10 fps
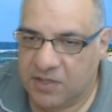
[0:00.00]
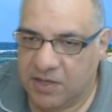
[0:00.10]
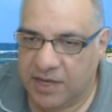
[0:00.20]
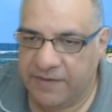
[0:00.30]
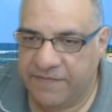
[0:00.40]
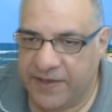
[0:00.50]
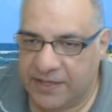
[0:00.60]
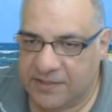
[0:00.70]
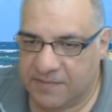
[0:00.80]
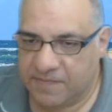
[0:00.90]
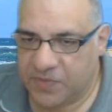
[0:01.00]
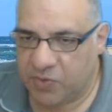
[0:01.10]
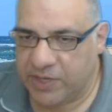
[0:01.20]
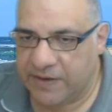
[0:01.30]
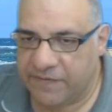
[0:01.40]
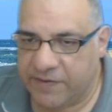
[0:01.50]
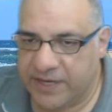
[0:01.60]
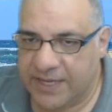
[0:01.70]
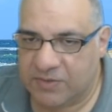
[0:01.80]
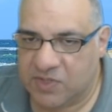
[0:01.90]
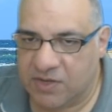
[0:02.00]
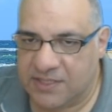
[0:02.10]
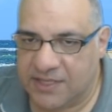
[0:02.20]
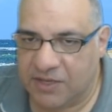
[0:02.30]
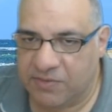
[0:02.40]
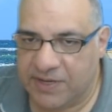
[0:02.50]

And in fact, queen f3 now ties down the